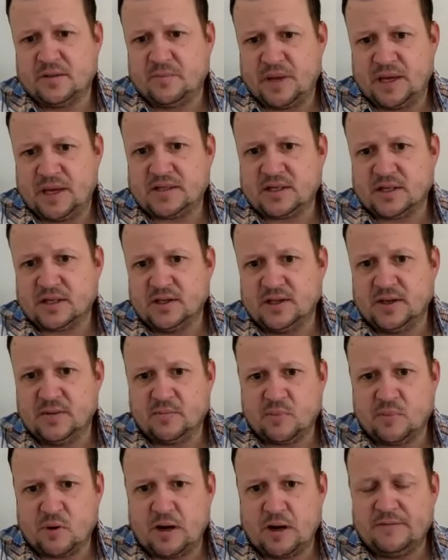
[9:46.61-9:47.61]
basically
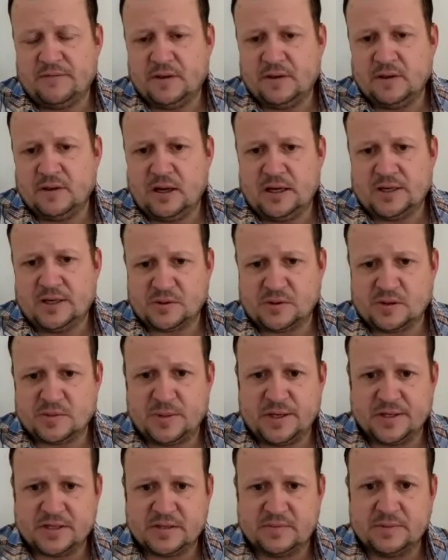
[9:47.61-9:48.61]
profit and loss
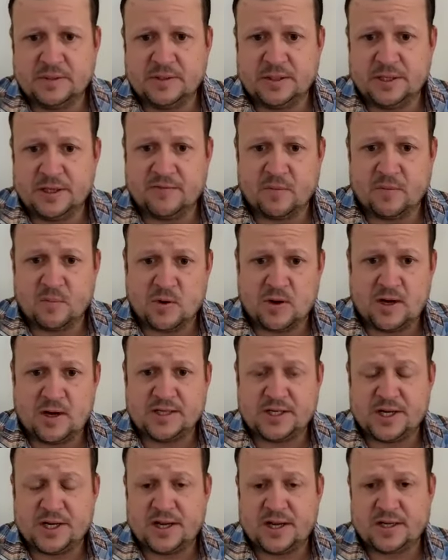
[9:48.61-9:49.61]
responsibility of a
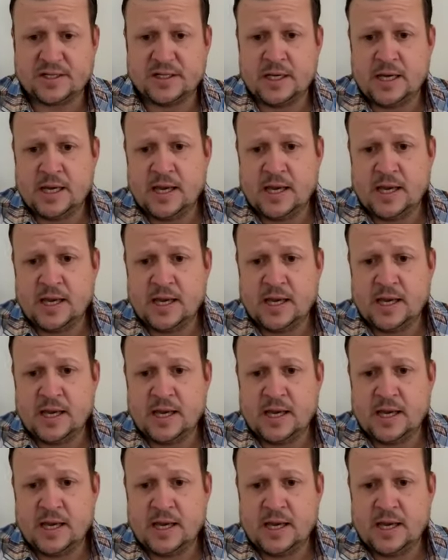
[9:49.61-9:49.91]
project